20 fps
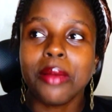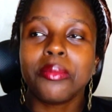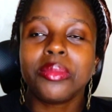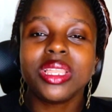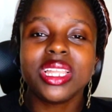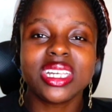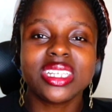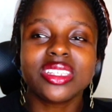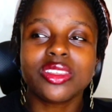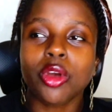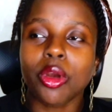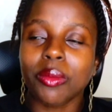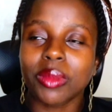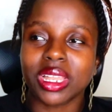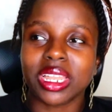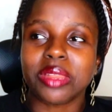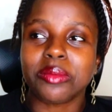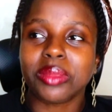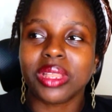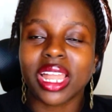Please
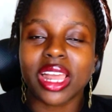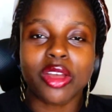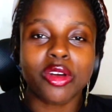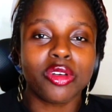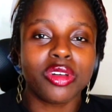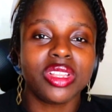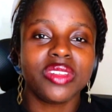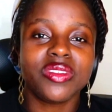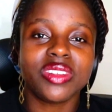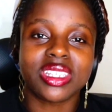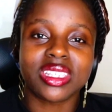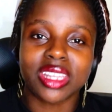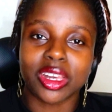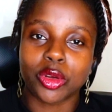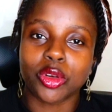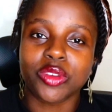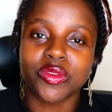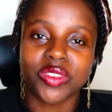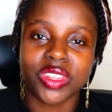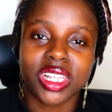comment and be like, Olive, it's the
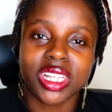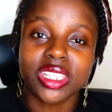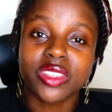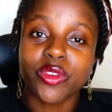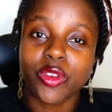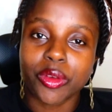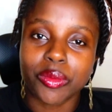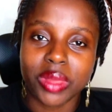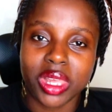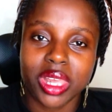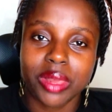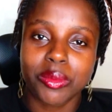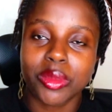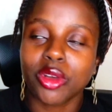convenience for me,